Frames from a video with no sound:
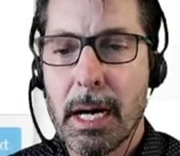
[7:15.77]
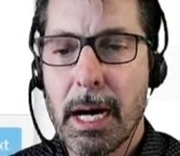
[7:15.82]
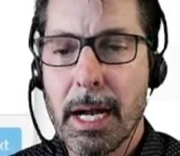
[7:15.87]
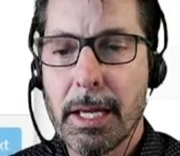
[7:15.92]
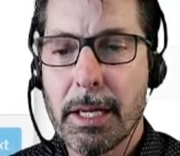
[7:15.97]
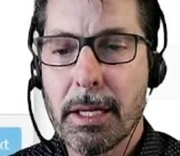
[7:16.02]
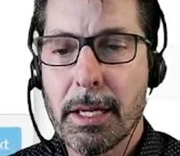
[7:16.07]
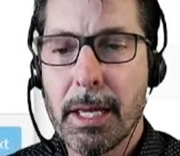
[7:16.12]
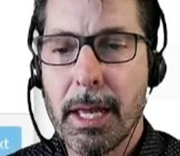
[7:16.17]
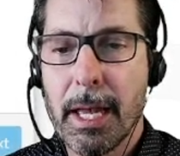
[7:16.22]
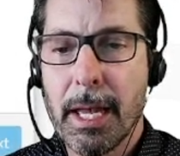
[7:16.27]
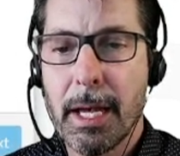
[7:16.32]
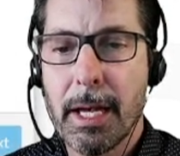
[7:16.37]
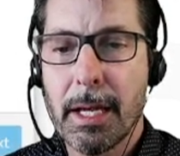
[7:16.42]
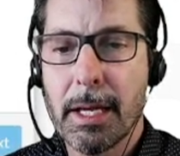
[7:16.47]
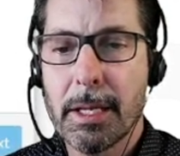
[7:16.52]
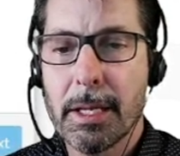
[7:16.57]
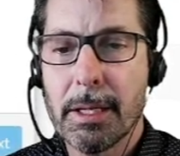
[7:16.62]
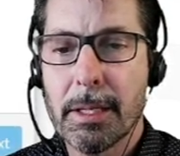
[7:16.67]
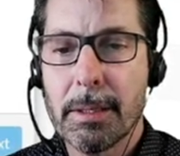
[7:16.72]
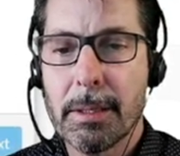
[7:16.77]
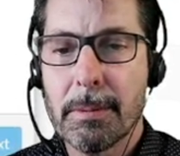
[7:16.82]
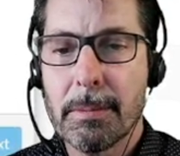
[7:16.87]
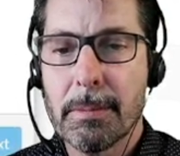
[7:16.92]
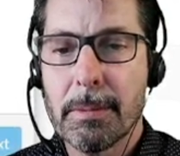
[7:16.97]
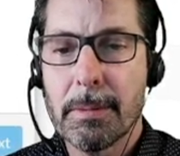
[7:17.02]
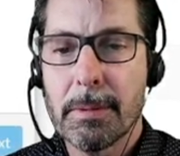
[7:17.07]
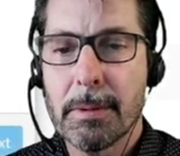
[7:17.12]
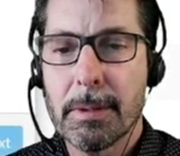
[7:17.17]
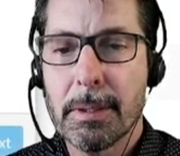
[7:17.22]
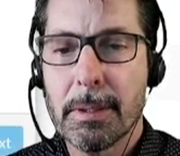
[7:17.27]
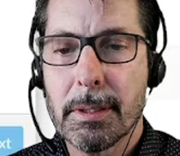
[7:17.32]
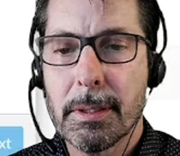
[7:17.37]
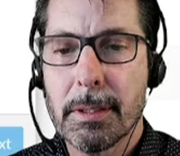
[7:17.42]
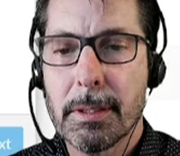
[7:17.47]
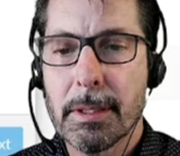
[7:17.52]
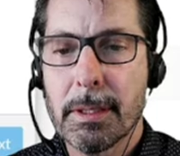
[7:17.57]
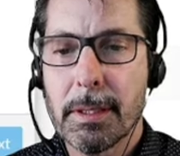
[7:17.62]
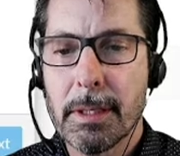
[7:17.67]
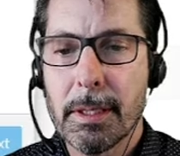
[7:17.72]
I can
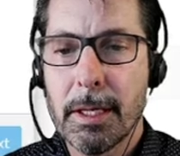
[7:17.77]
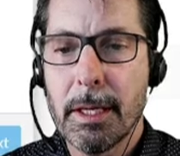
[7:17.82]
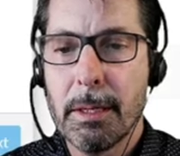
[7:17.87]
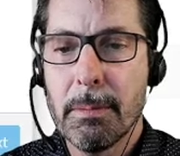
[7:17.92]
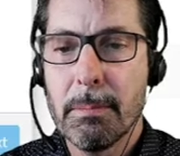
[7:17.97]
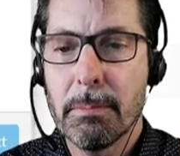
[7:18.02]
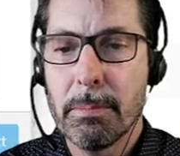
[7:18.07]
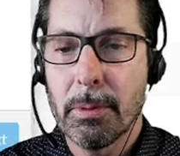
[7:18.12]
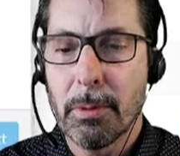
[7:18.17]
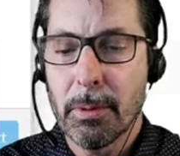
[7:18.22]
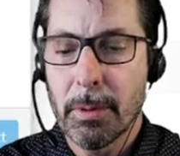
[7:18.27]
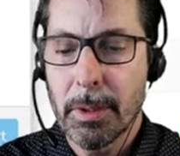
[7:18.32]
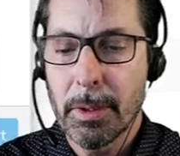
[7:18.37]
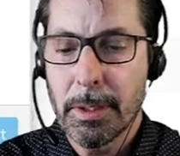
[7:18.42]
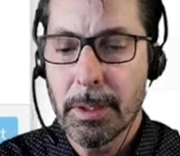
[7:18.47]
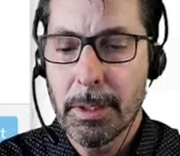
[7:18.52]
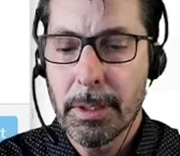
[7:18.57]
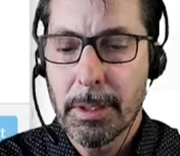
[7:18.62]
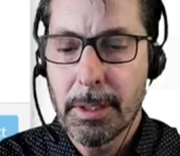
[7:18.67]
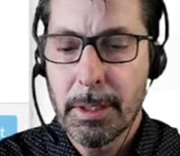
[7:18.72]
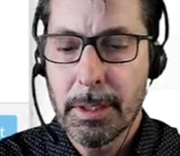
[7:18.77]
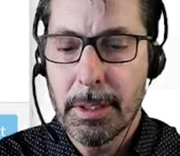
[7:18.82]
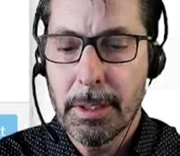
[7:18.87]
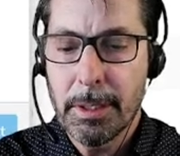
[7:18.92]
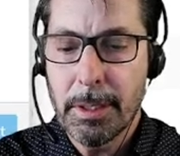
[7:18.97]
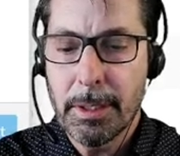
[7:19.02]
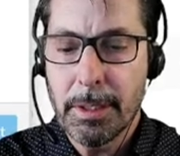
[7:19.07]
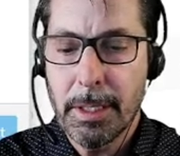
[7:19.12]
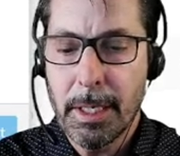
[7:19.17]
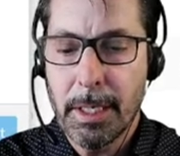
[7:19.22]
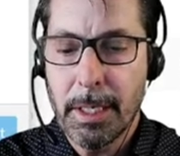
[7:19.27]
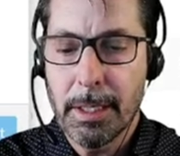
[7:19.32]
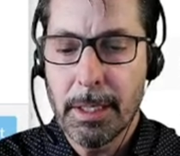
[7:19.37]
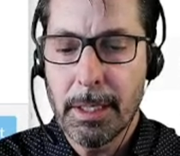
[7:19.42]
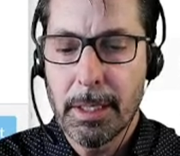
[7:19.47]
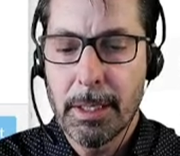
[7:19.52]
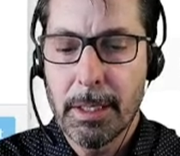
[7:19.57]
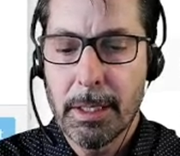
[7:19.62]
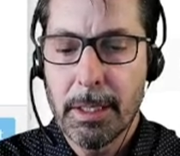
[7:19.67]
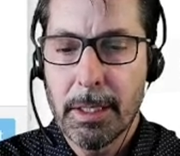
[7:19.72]
import the
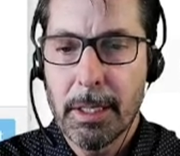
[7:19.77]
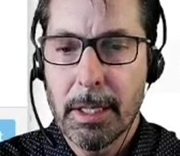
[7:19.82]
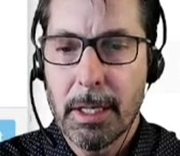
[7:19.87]
data